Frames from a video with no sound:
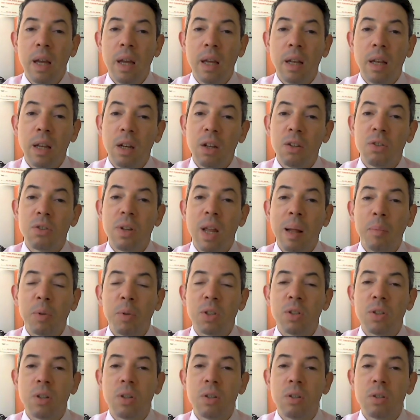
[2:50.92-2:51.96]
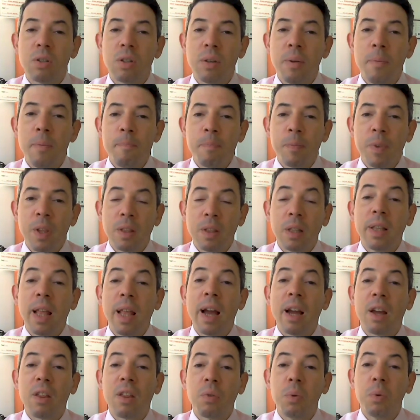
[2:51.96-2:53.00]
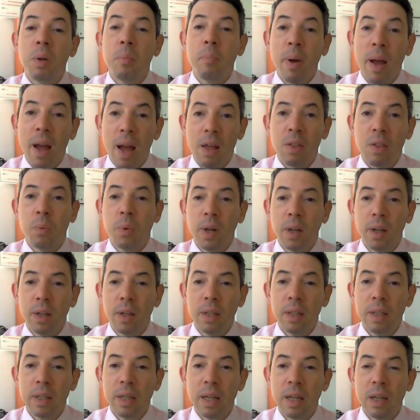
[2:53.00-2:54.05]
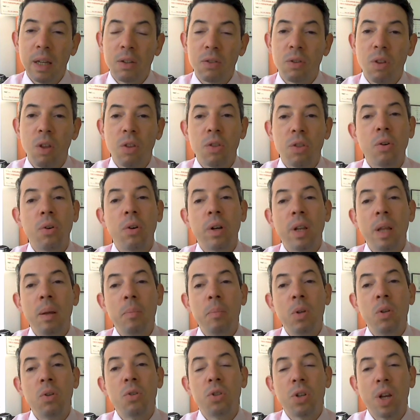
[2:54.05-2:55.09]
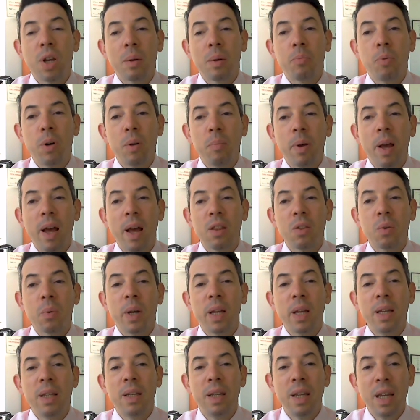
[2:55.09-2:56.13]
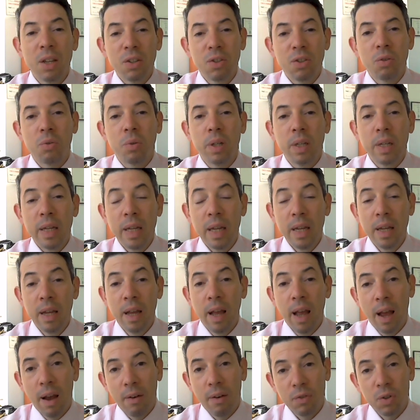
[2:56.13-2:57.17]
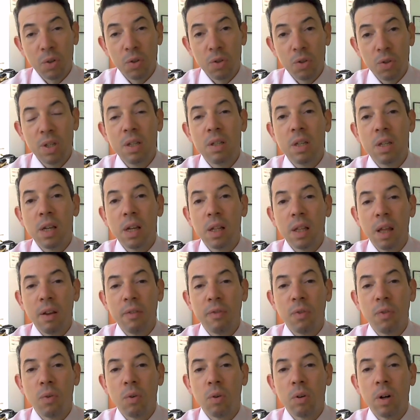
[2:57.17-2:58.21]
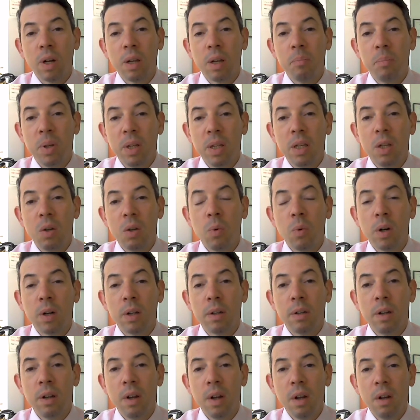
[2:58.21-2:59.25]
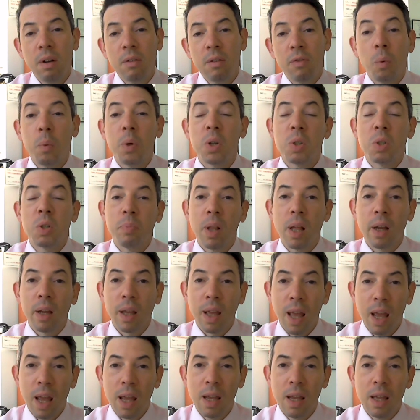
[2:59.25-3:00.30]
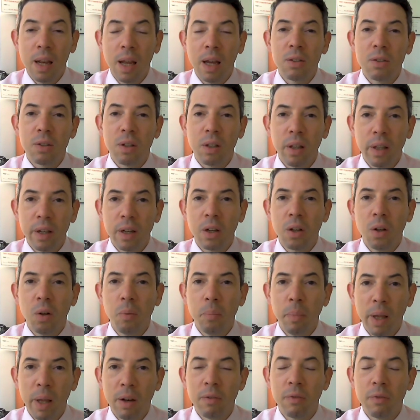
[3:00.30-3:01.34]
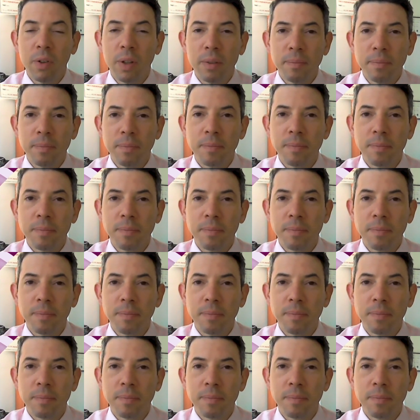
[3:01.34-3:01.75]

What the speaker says: and it establishes the LAG3 pathway as the third immune checkpoint pathway in history after CTLA-4 and PD-1, for which blockade has clinical benefit.